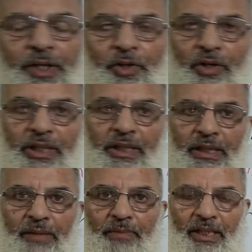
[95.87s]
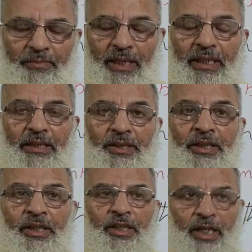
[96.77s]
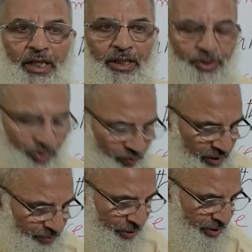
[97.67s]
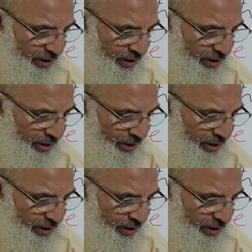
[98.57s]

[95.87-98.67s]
part in the mathematics. So we'll be